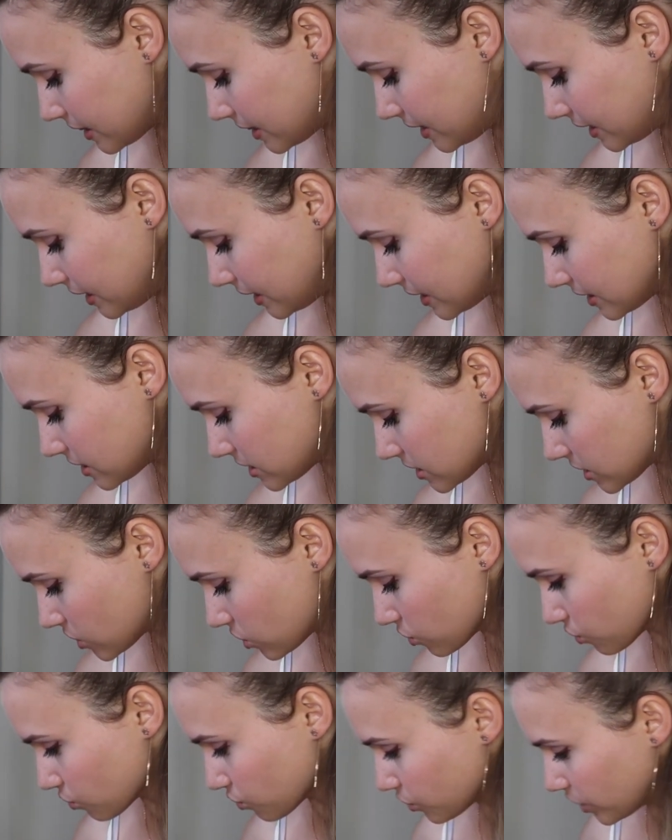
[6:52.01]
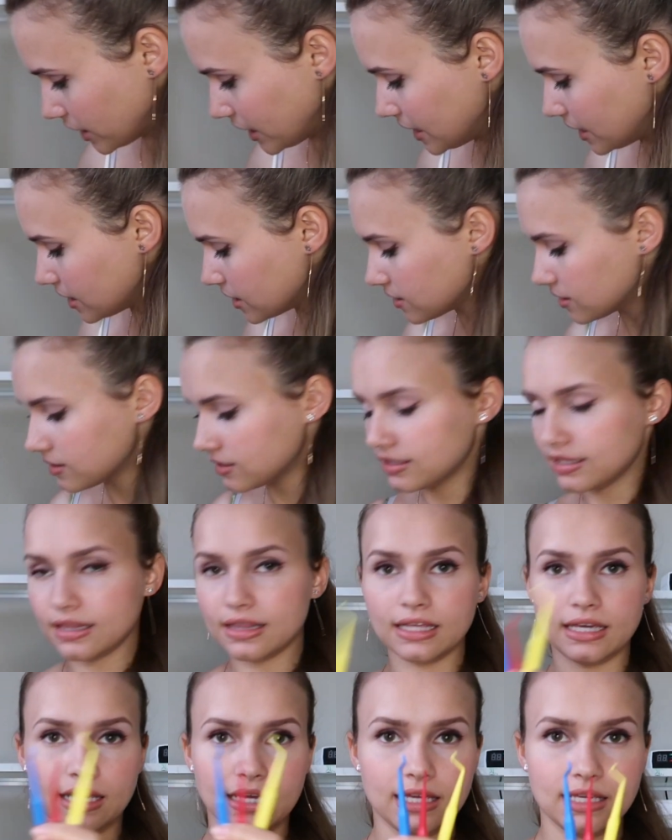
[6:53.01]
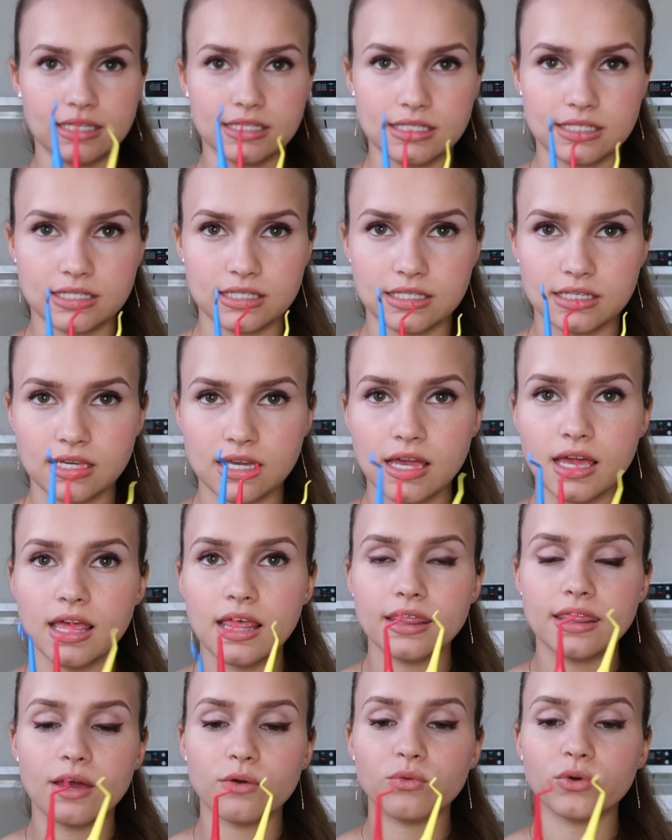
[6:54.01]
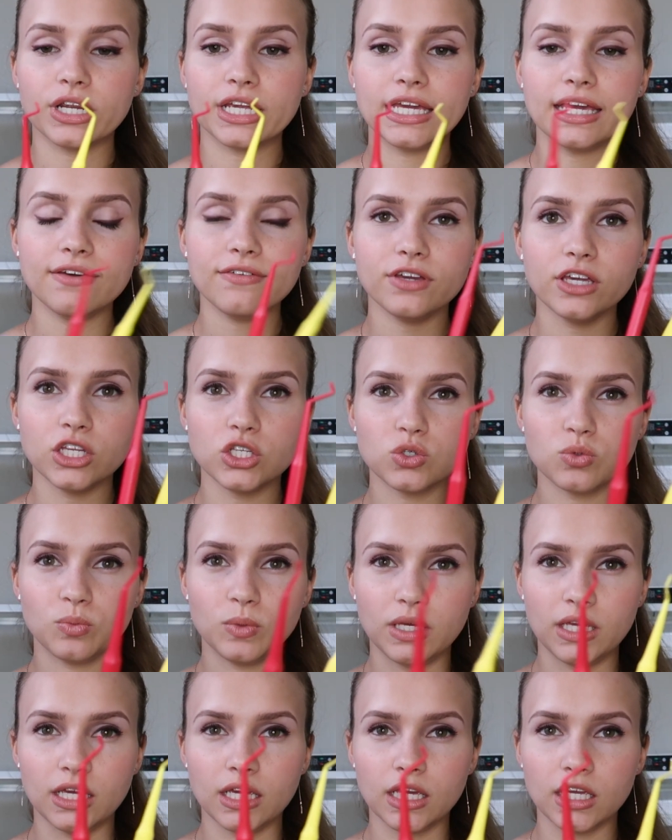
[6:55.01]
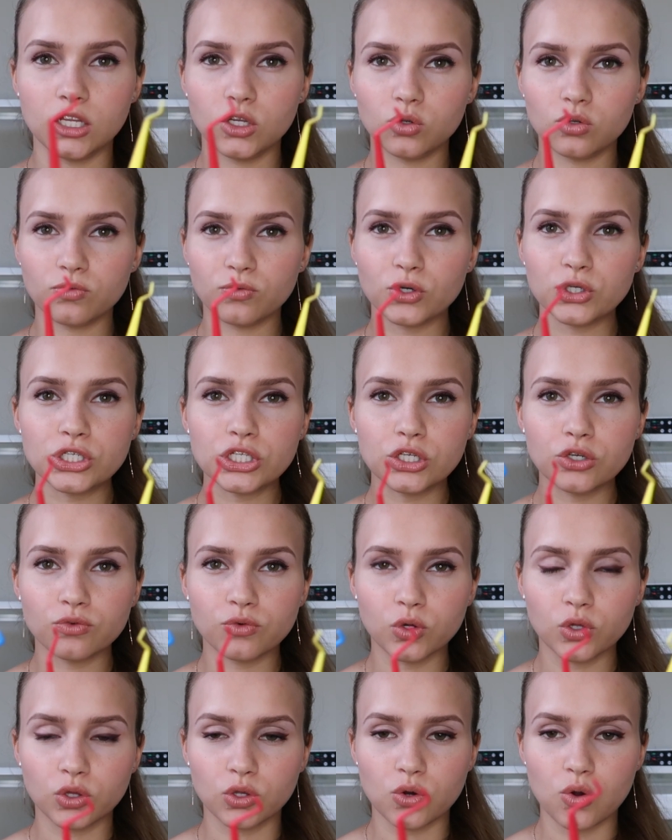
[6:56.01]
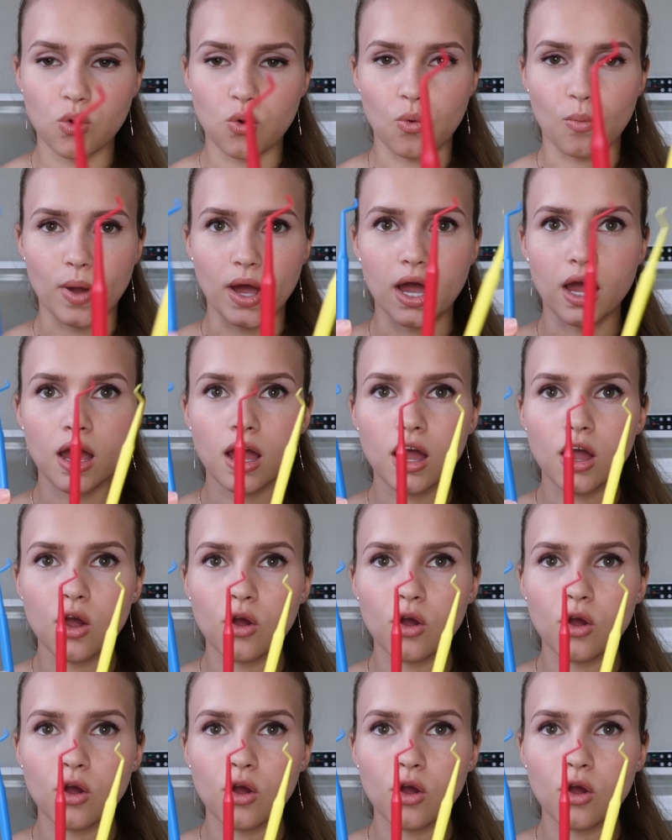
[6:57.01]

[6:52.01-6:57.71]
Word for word: these three things that were given to me in University of Oklahoma